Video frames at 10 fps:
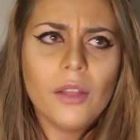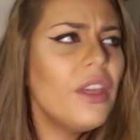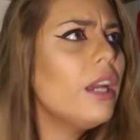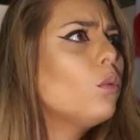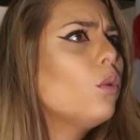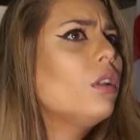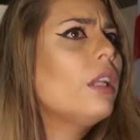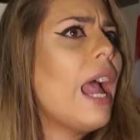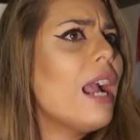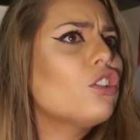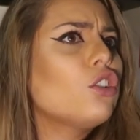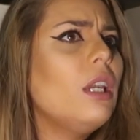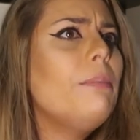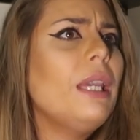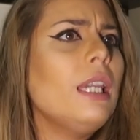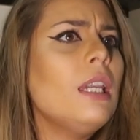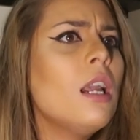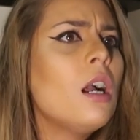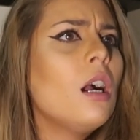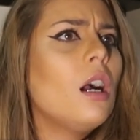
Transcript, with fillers: that will actually be